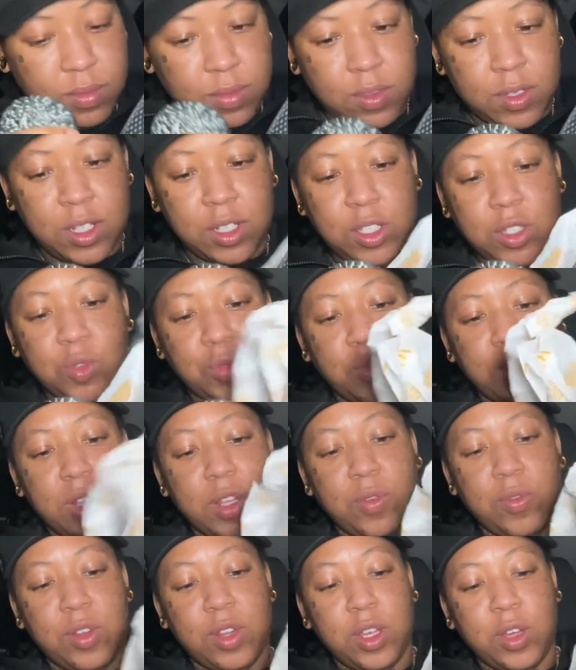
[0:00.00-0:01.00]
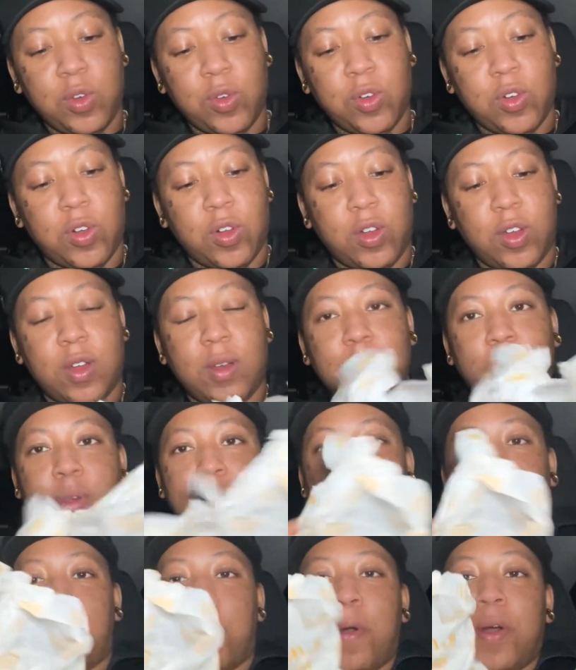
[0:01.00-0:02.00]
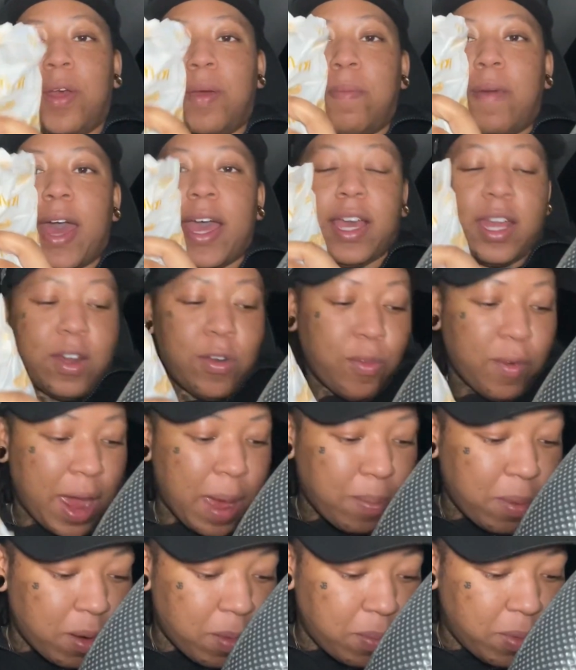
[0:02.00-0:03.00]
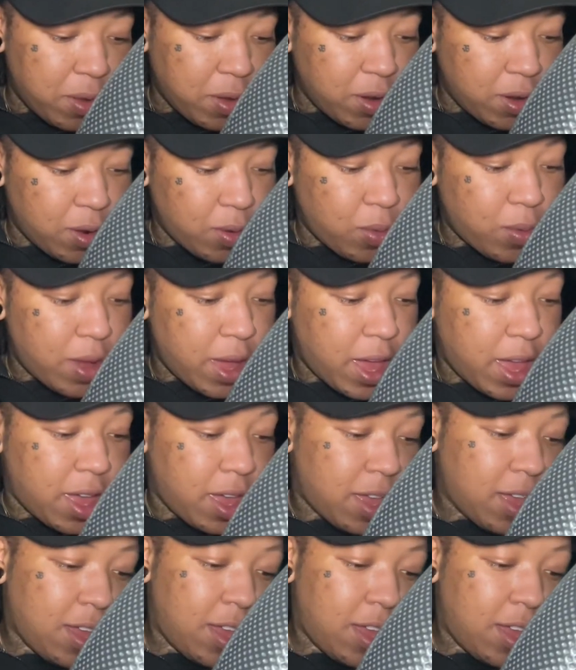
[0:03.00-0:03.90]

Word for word: This is really, really cool. I'm gonna put it back in the wrapper and put it away.